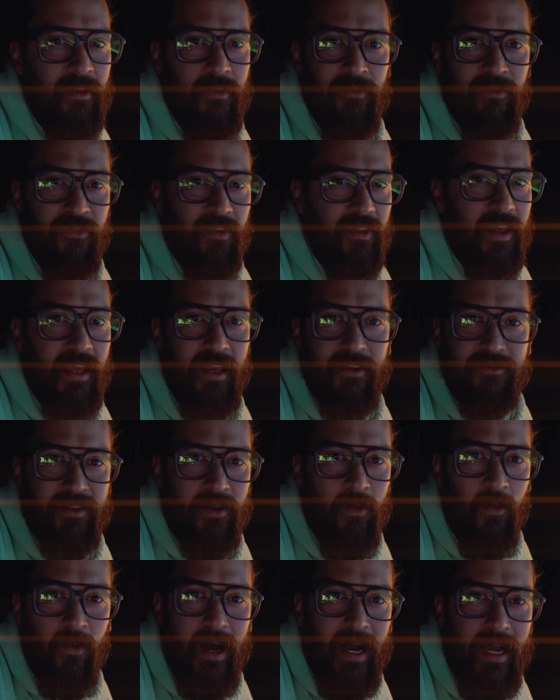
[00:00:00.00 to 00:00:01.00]
for the ifs
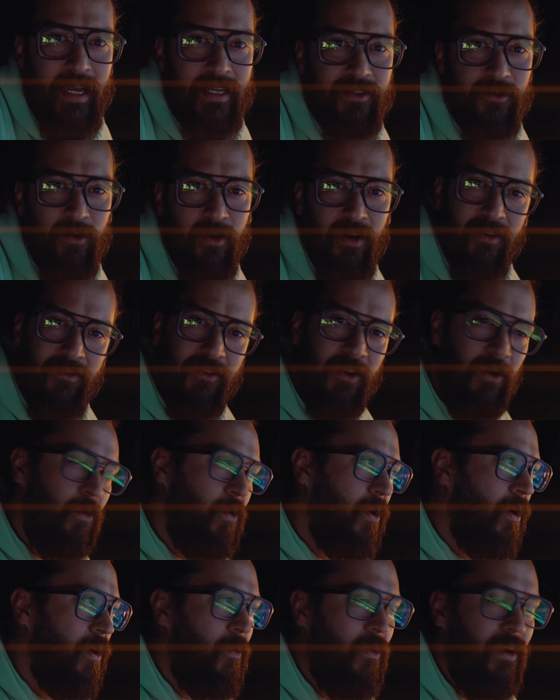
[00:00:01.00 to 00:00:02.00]
and whys, or if
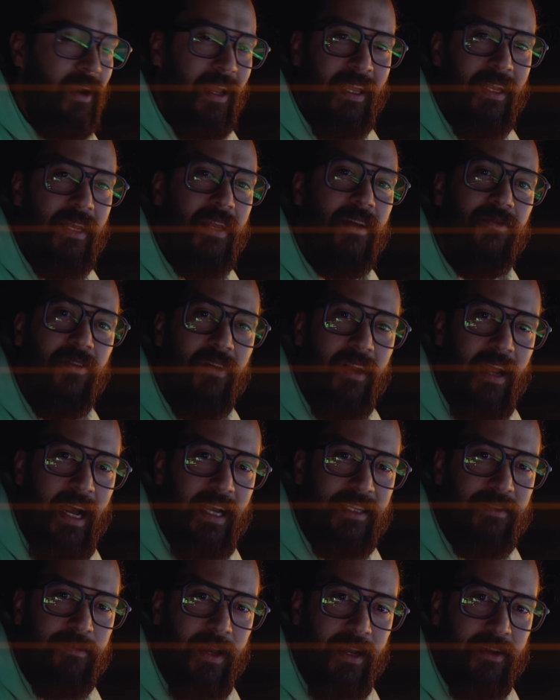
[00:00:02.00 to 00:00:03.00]
you are wanting a different
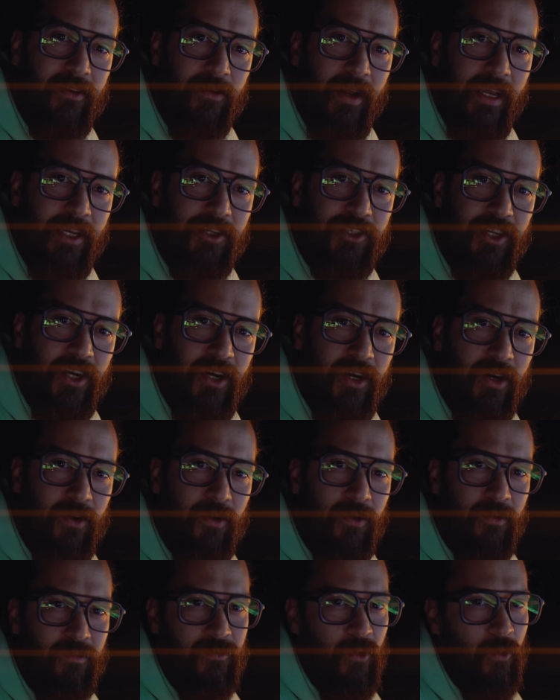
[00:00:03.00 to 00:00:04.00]
aspect
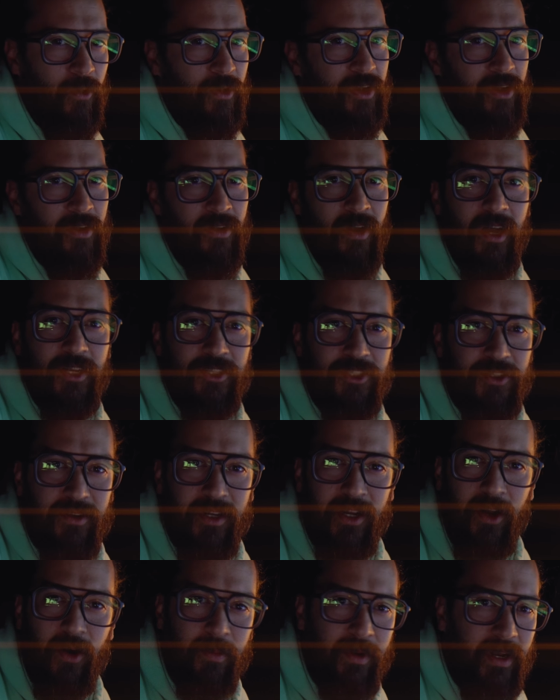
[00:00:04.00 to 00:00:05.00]
ratio, or you're not
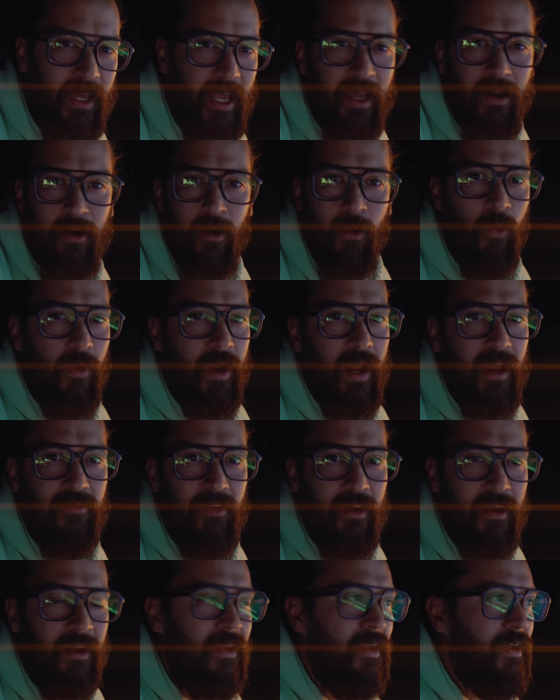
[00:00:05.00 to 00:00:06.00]
shooting open gate or
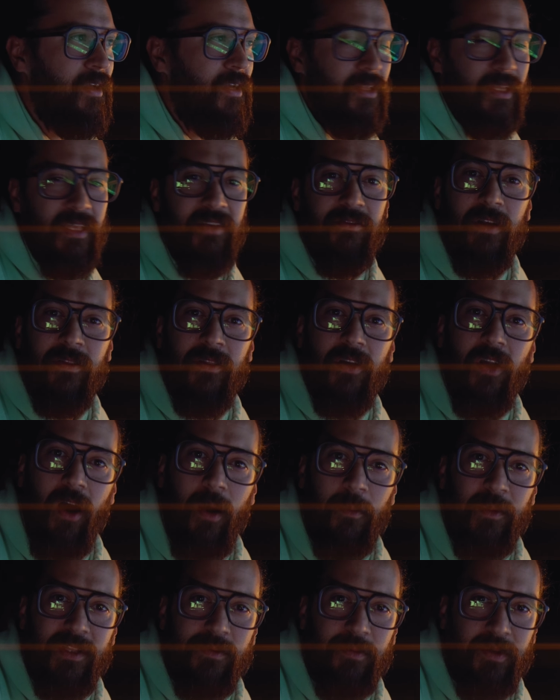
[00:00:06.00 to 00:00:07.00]
whatever, leave it in the
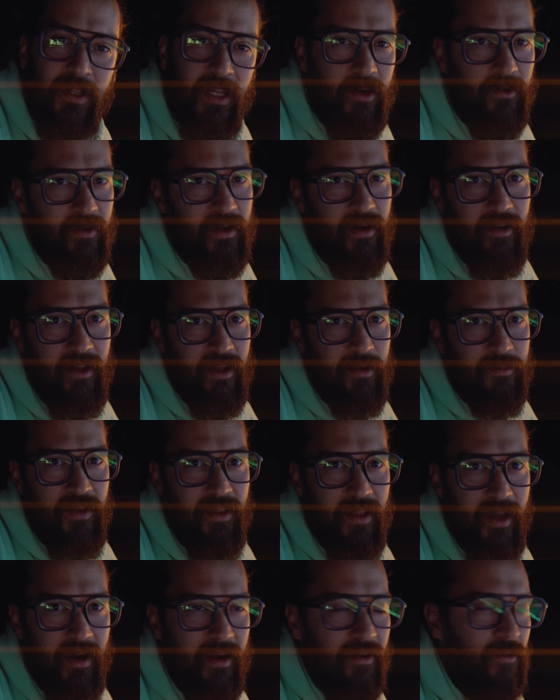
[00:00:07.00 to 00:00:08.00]
comments below and I'll help
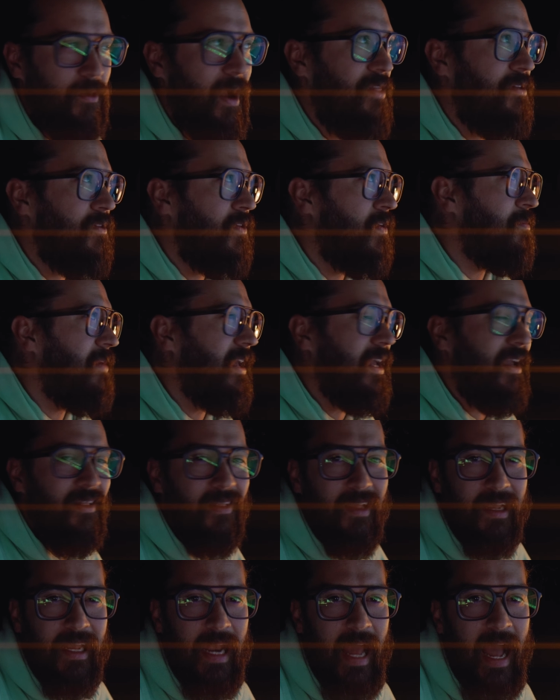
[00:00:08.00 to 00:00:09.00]
you there, rather than making
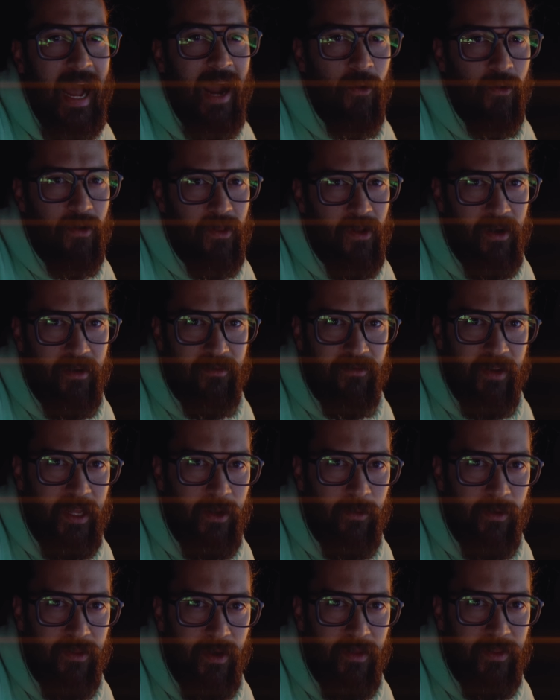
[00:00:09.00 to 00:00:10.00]
like an hour-long
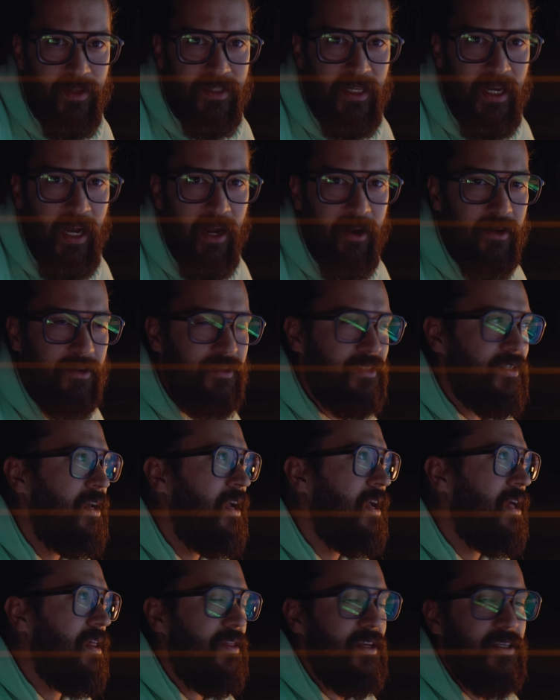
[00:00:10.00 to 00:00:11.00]
video with all the scenarios.
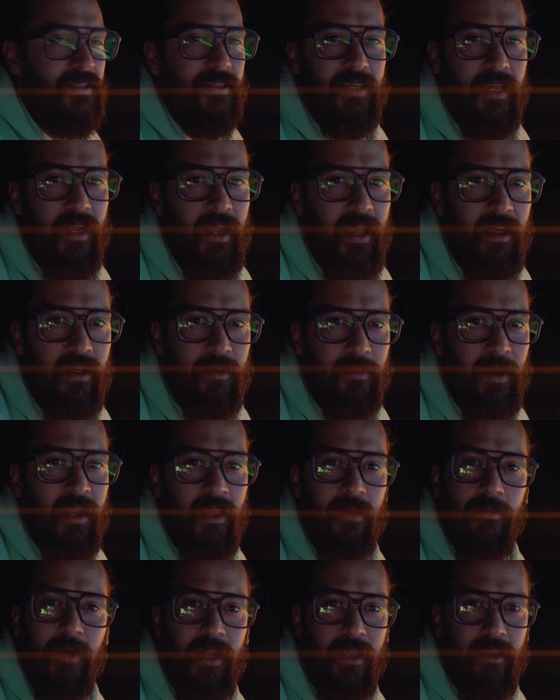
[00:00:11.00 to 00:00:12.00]
This is gonna help
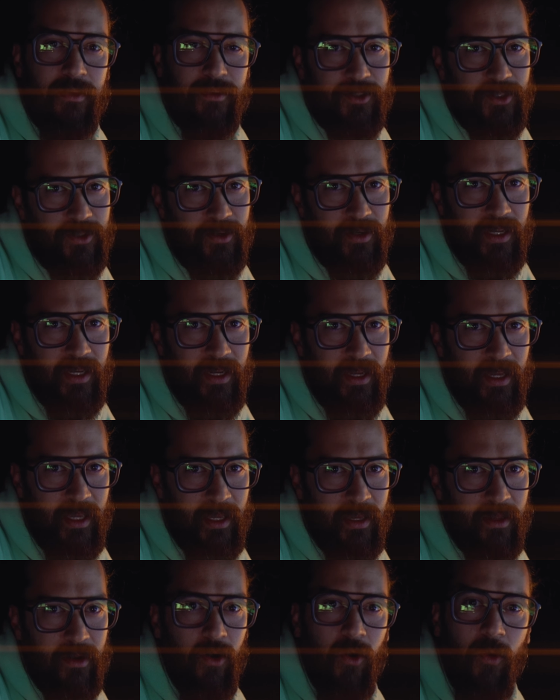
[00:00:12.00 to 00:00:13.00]
anybody who's shooting
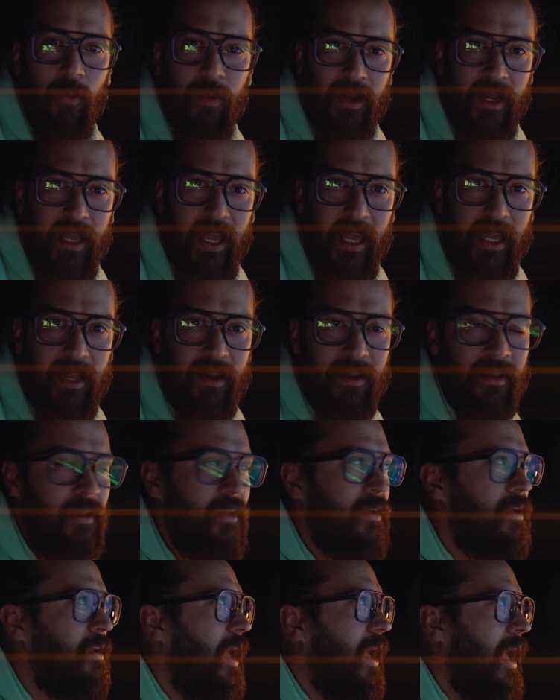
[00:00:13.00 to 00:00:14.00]
in open gate
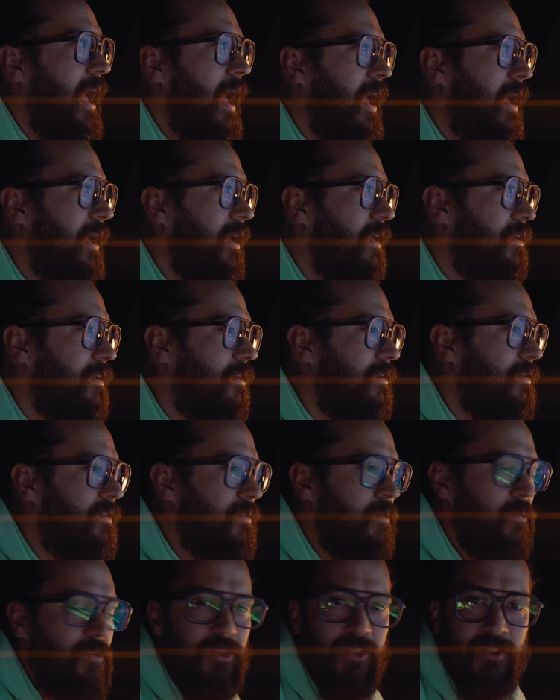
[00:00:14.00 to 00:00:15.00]
and
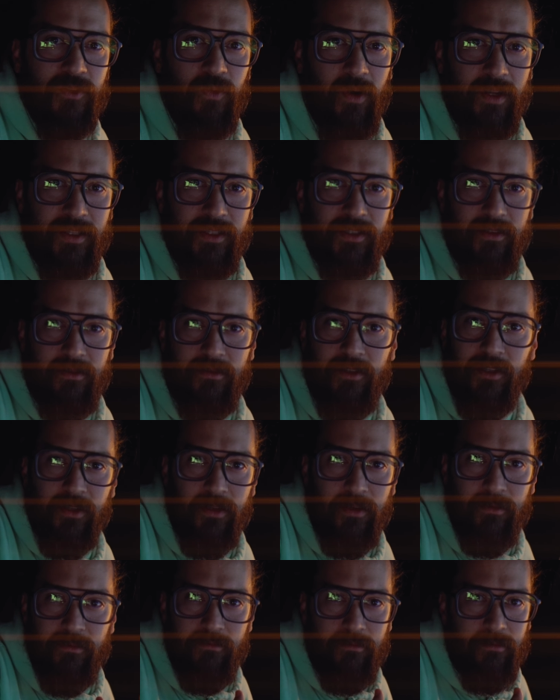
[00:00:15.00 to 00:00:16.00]
just wants
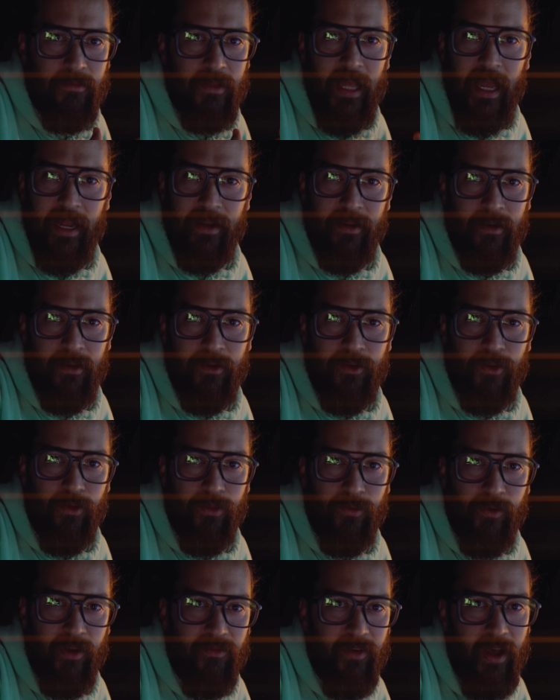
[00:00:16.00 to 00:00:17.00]
to land in a
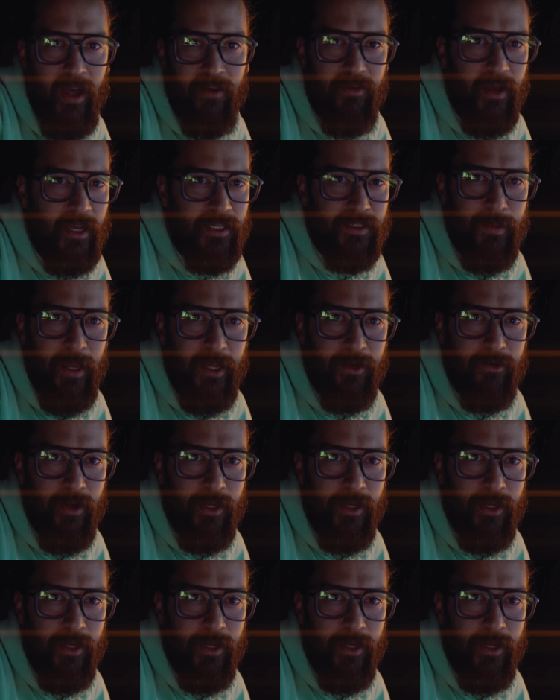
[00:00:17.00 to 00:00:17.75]
2:3:5 aspect